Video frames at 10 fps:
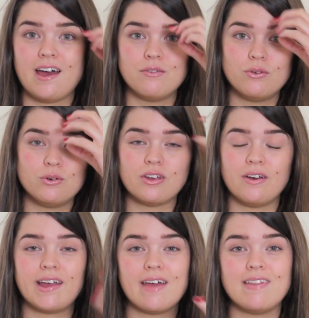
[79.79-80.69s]
And
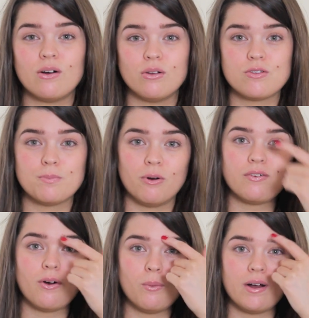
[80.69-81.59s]
also I get the odd spot.
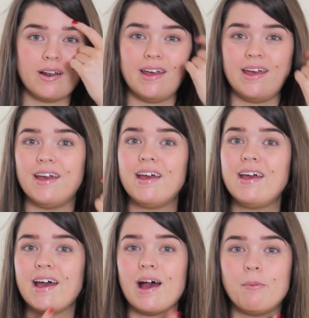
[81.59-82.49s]
I've got one here,
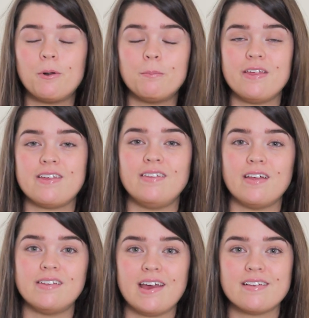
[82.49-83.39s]
had one on my chin the
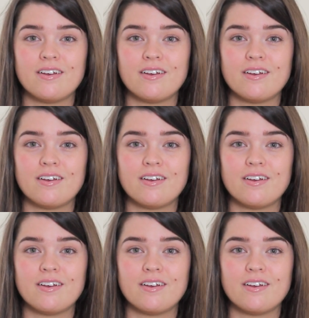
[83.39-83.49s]
other day.